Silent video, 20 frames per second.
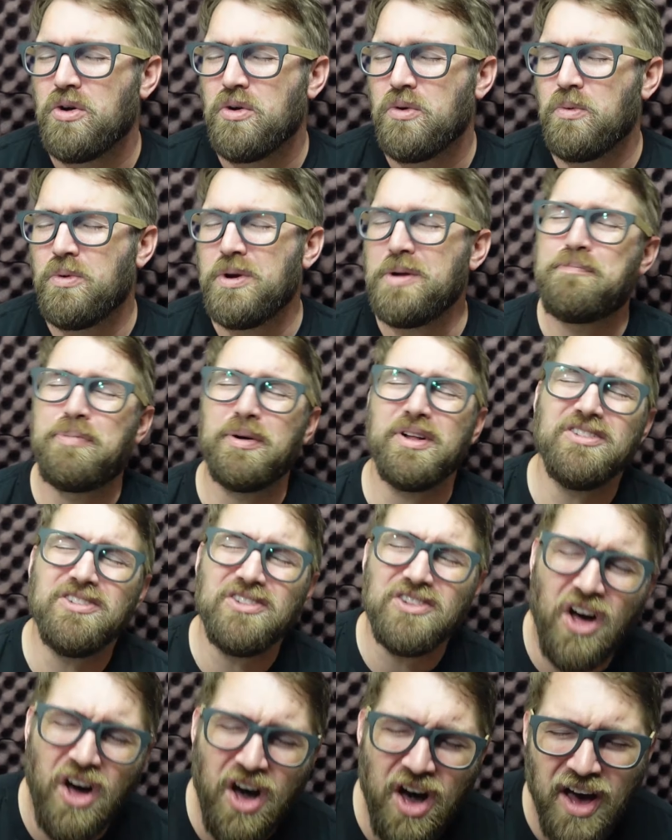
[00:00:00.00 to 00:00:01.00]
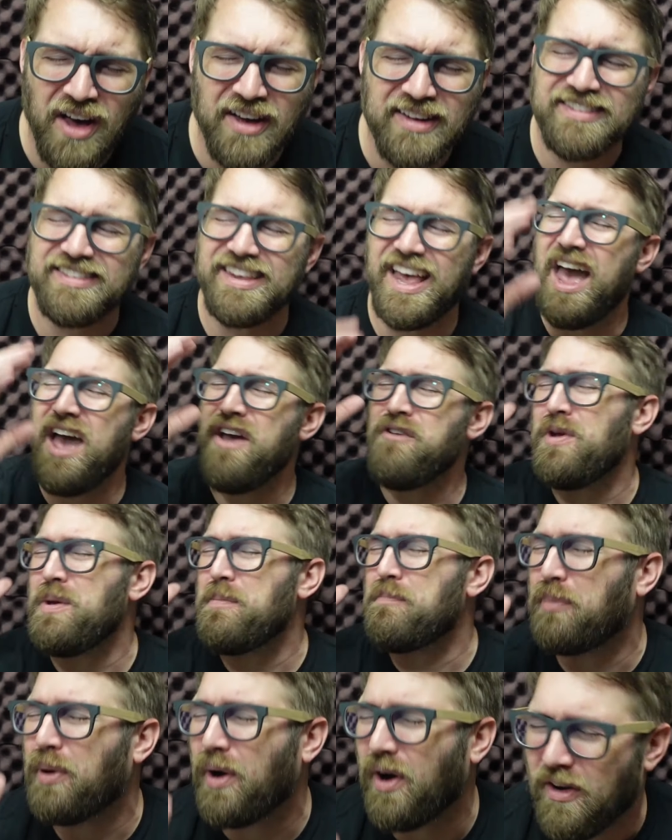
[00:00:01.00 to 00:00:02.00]
would belong to every
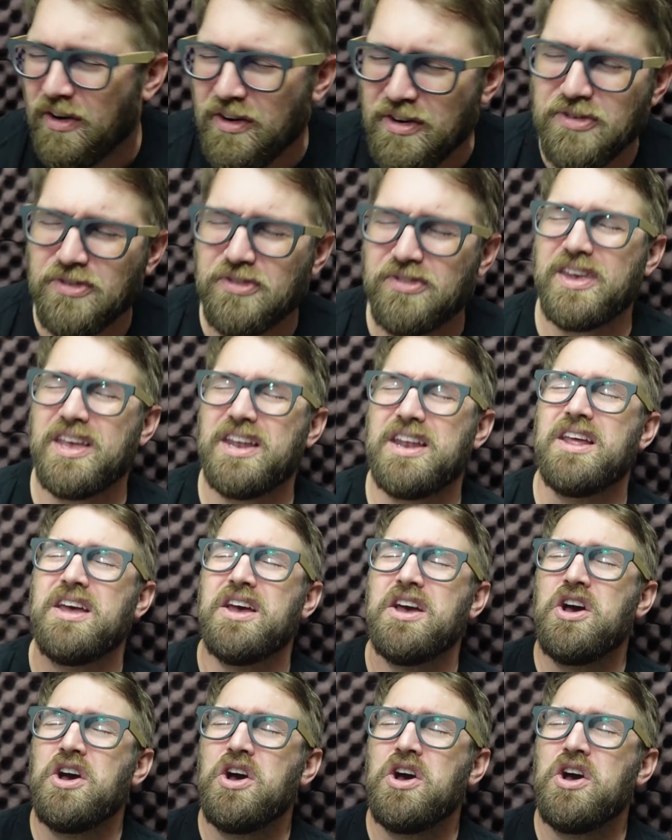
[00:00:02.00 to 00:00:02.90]
person